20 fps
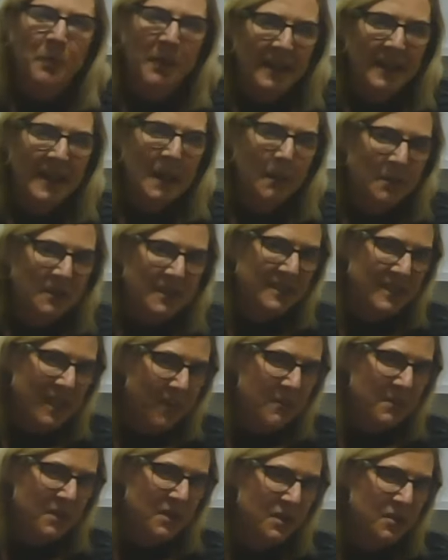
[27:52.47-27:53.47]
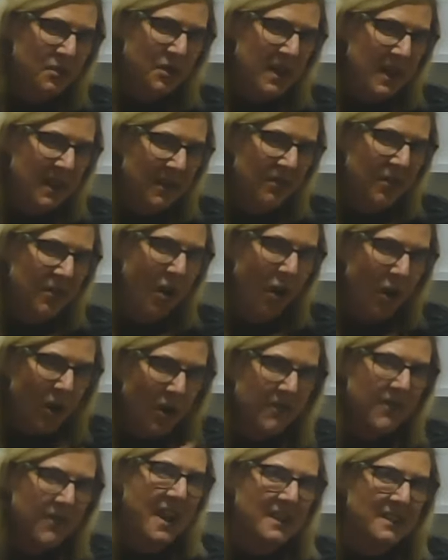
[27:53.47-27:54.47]
being able to demonstrate all
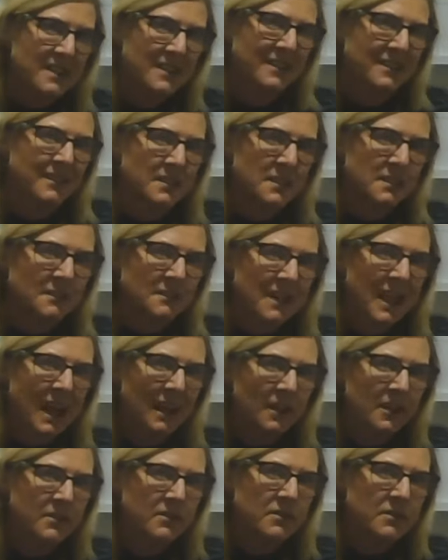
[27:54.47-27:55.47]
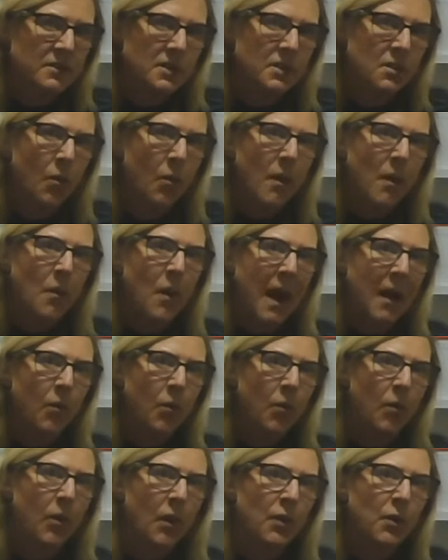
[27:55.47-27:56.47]
of their skills and talents. So
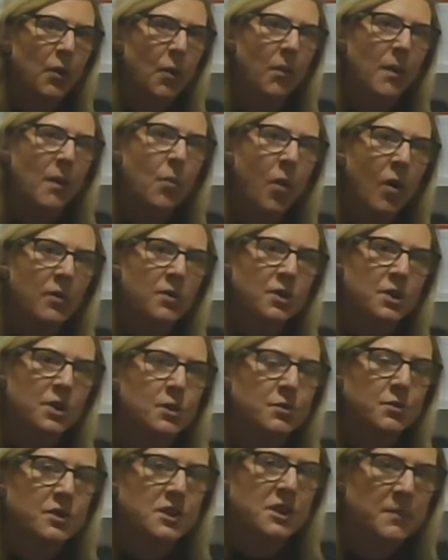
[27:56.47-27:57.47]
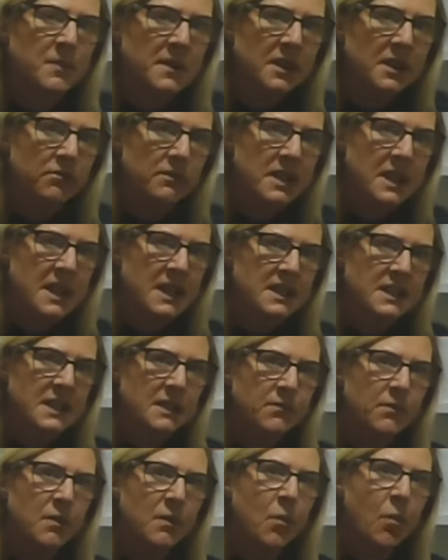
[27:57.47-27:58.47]
we want children to be
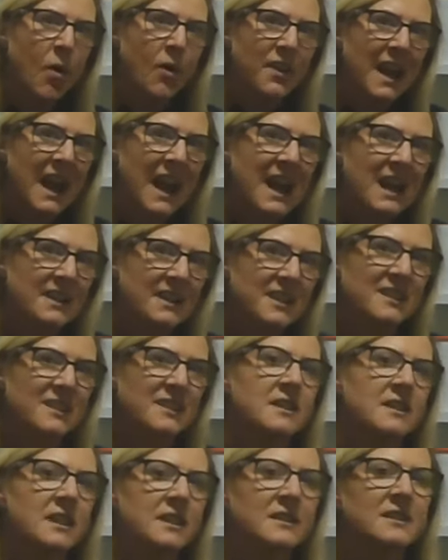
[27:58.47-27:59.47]
creative. We want artistic